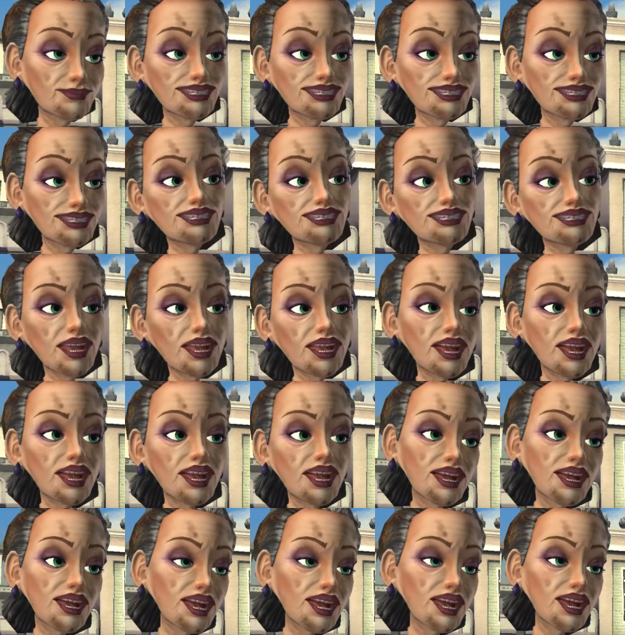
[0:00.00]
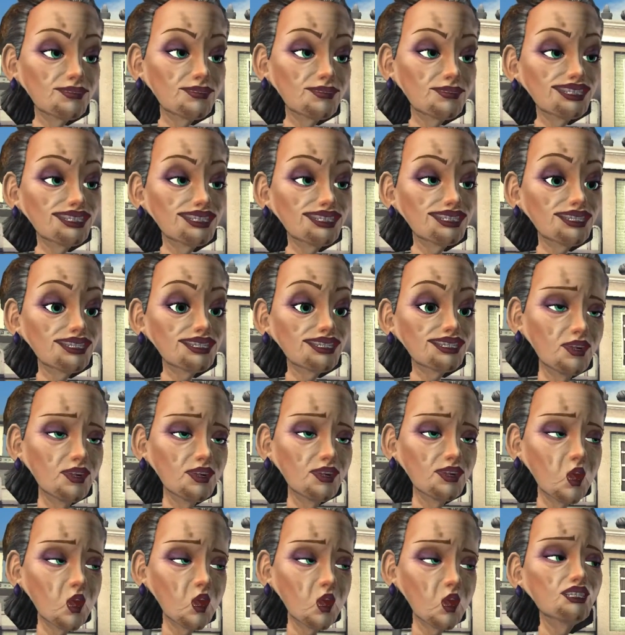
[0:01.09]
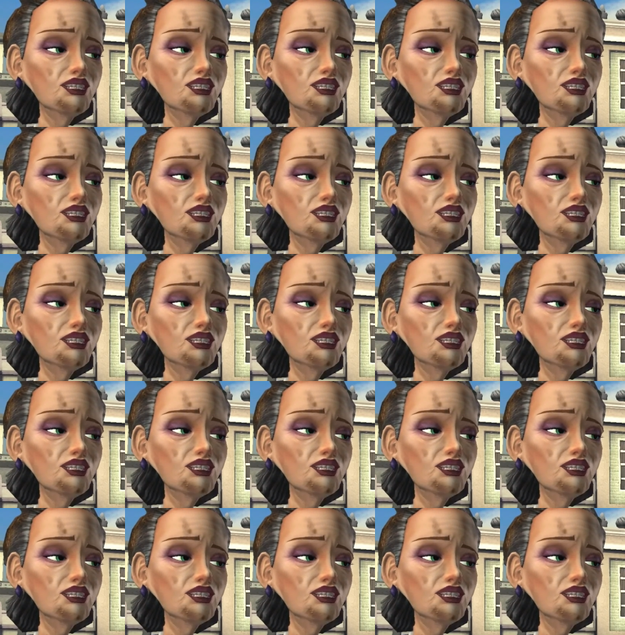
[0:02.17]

me to guide him, he's almost